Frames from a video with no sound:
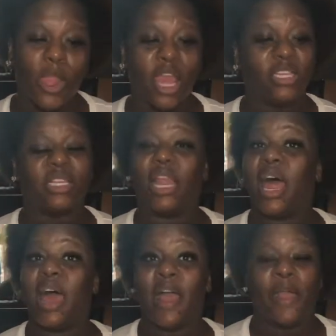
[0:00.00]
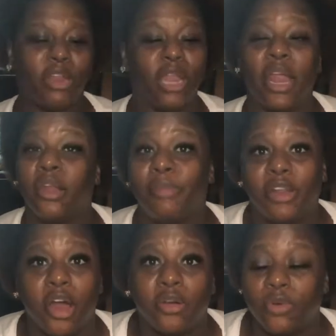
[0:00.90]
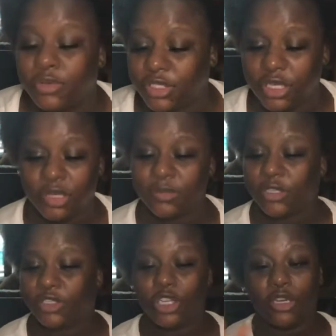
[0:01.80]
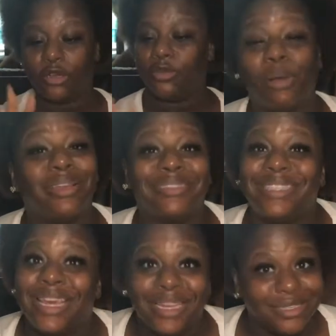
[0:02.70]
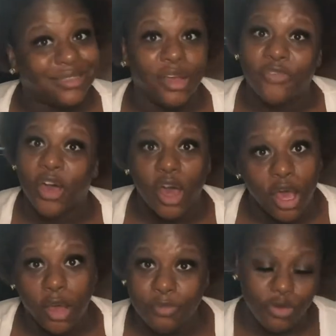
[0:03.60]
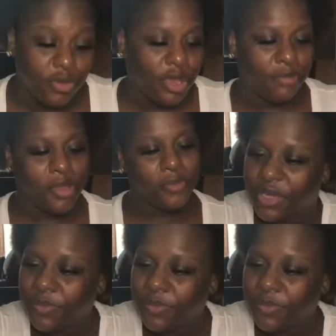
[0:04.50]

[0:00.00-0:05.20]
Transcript: It's a lot. I know my daughter wants some, so she gonna probably tear this stuff up. You hear me?